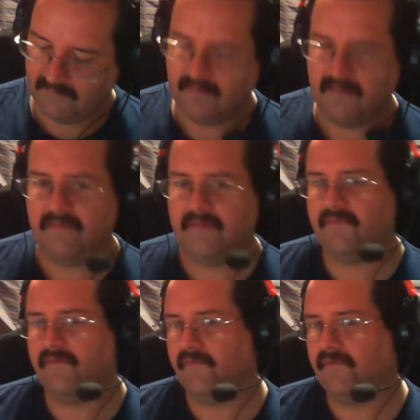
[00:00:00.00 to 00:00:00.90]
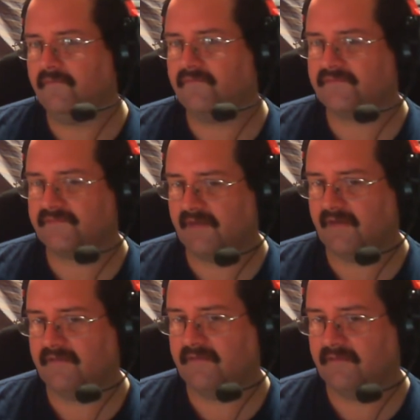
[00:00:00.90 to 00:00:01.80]
They could have
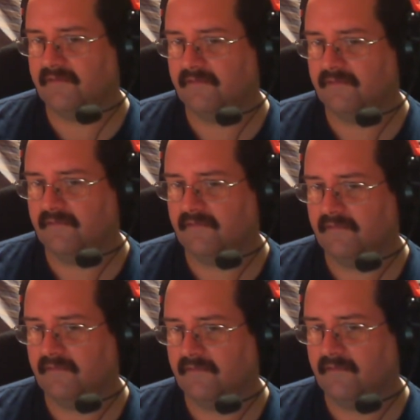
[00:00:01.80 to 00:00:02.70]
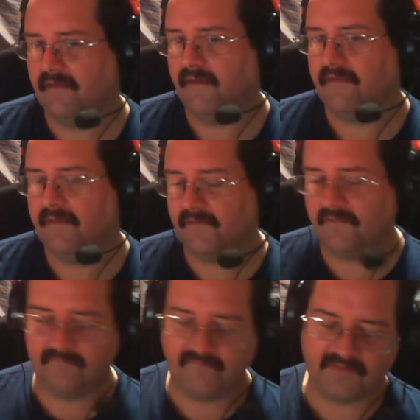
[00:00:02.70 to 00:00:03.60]
said, they could
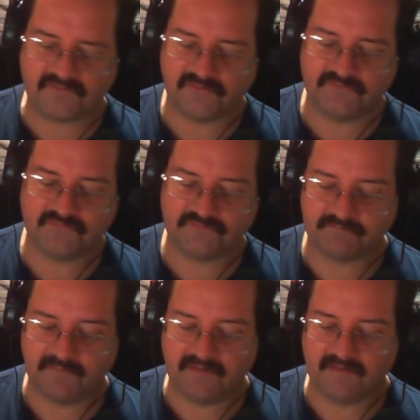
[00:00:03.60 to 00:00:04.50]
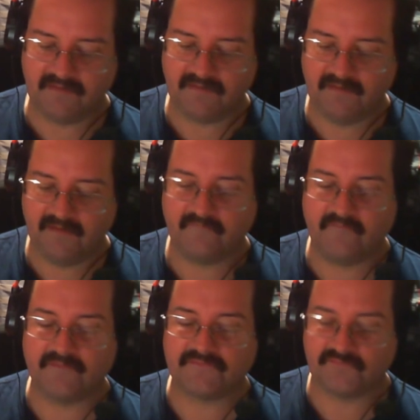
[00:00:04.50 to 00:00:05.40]
have actually just made it if
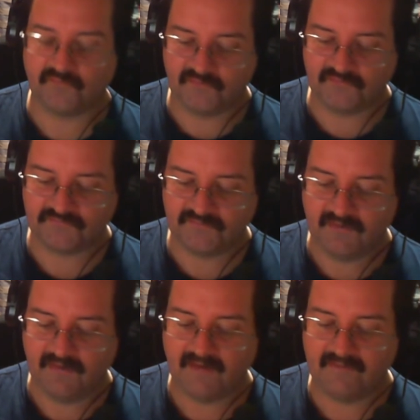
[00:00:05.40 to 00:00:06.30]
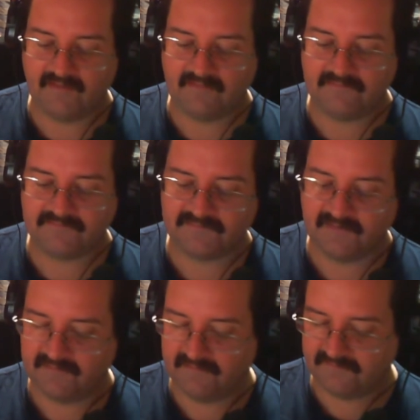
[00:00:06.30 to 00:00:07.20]
a source and then
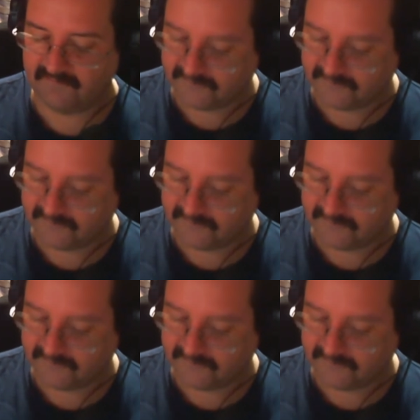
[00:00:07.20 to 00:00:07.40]
said it deals